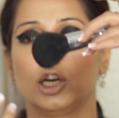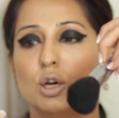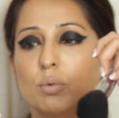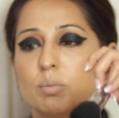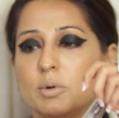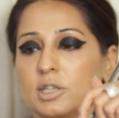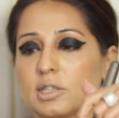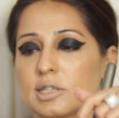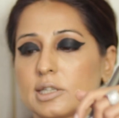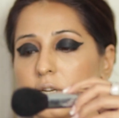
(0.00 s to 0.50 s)

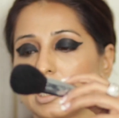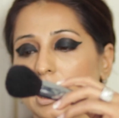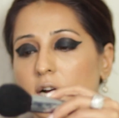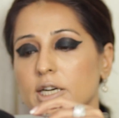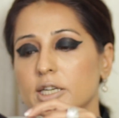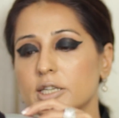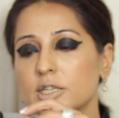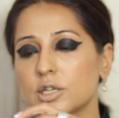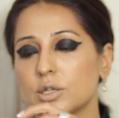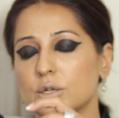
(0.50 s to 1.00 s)
Luminous
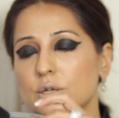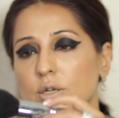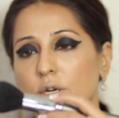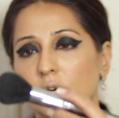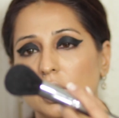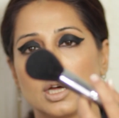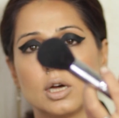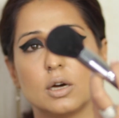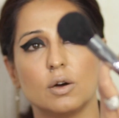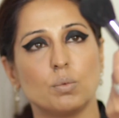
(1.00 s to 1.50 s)
Light
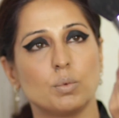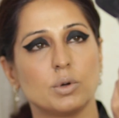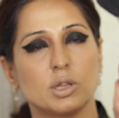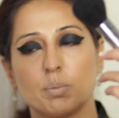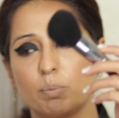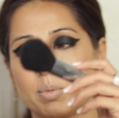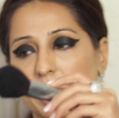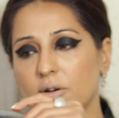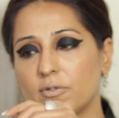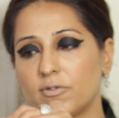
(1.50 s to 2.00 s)
with
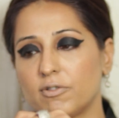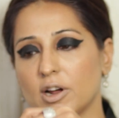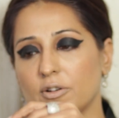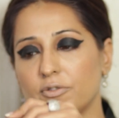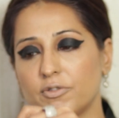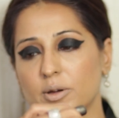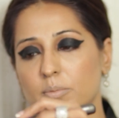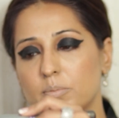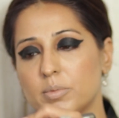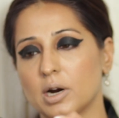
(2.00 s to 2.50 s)
a big
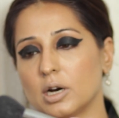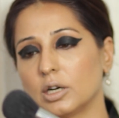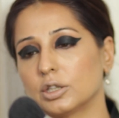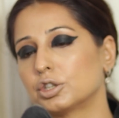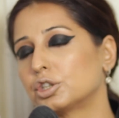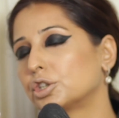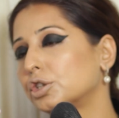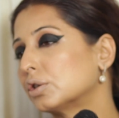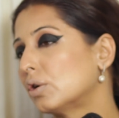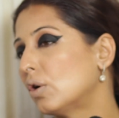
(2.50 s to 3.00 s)
fluffy
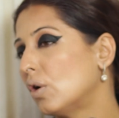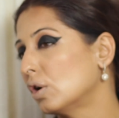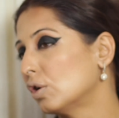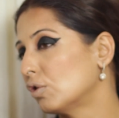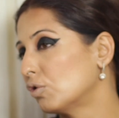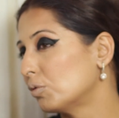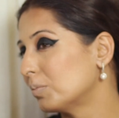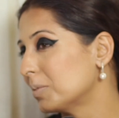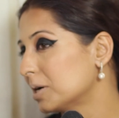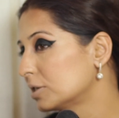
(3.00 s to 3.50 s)
brush all
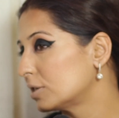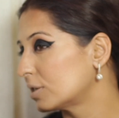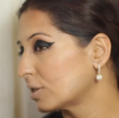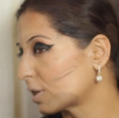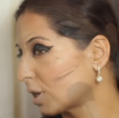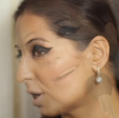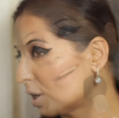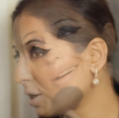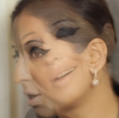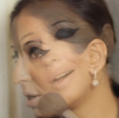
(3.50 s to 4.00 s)
over my
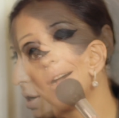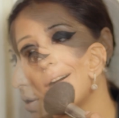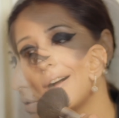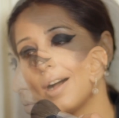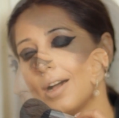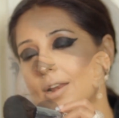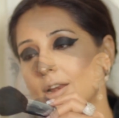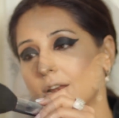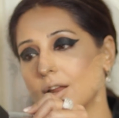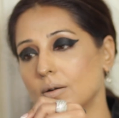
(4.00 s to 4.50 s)
skin.
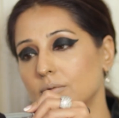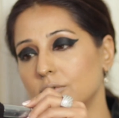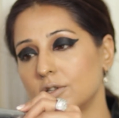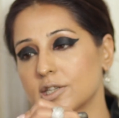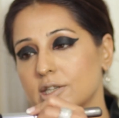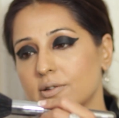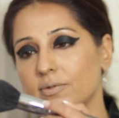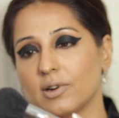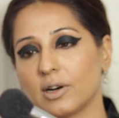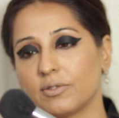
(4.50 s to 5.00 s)
I love
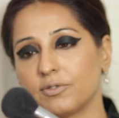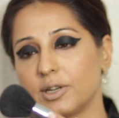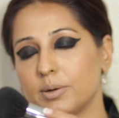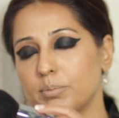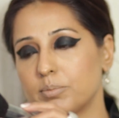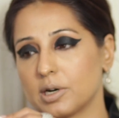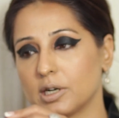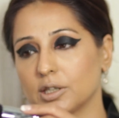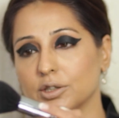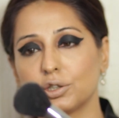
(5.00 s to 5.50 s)
this fluffy
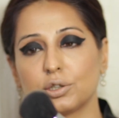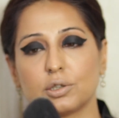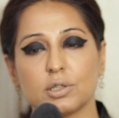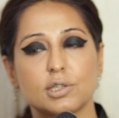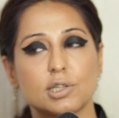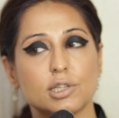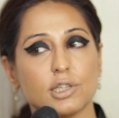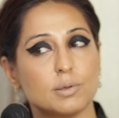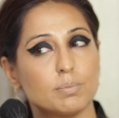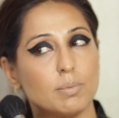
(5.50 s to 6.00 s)
brush.
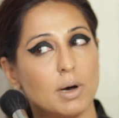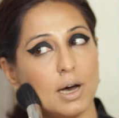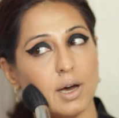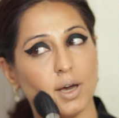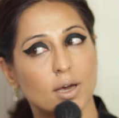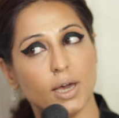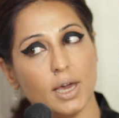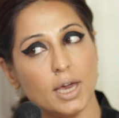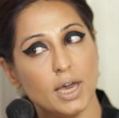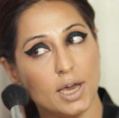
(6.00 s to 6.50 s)
This is
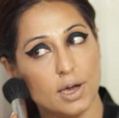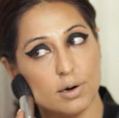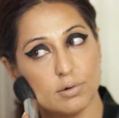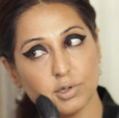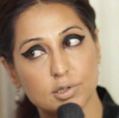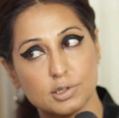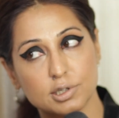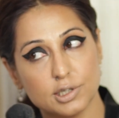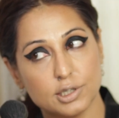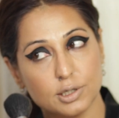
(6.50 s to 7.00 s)
by
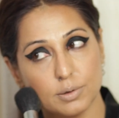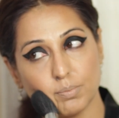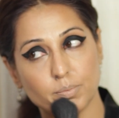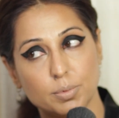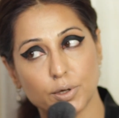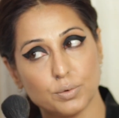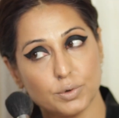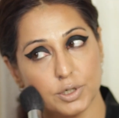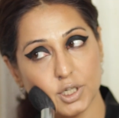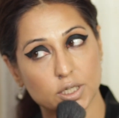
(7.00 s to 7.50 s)
Heiress
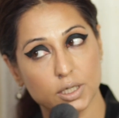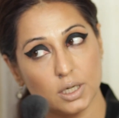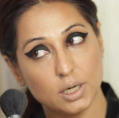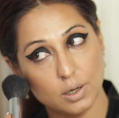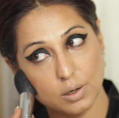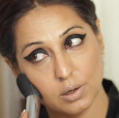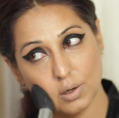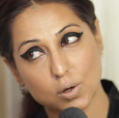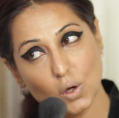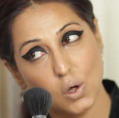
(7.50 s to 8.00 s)
Beauty
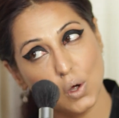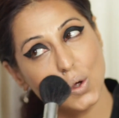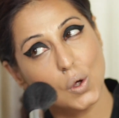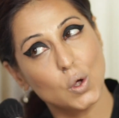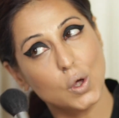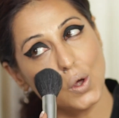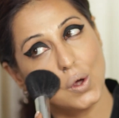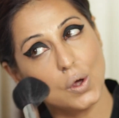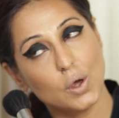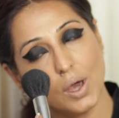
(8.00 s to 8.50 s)

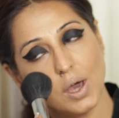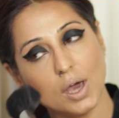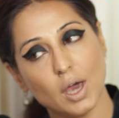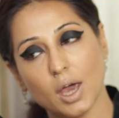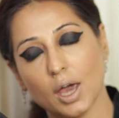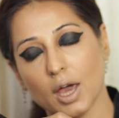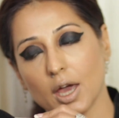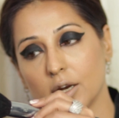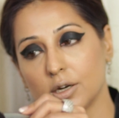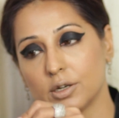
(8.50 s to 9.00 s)

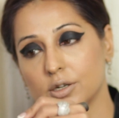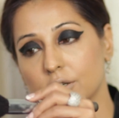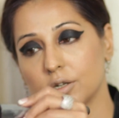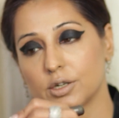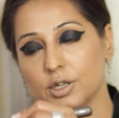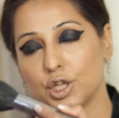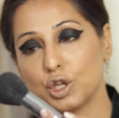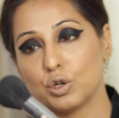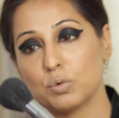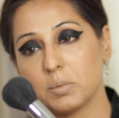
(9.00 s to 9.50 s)
and
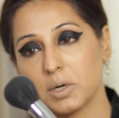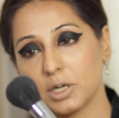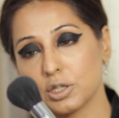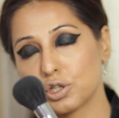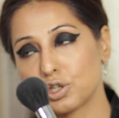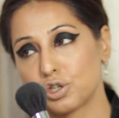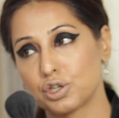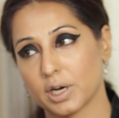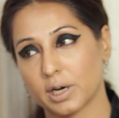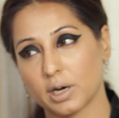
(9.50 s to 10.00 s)
you
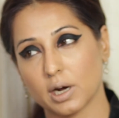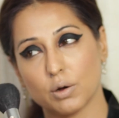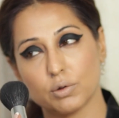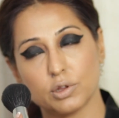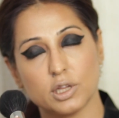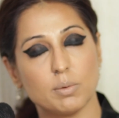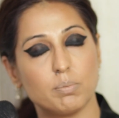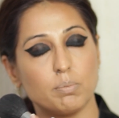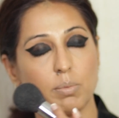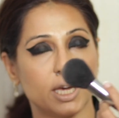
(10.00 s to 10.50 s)
must check
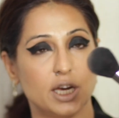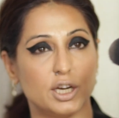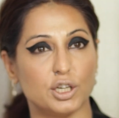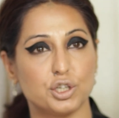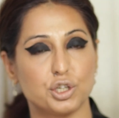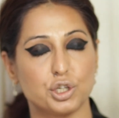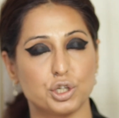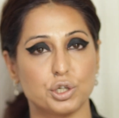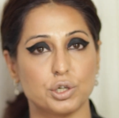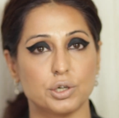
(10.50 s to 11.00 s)
out their
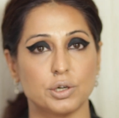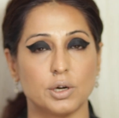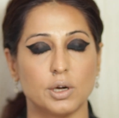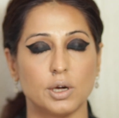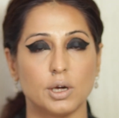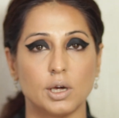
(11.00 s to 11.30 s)
page,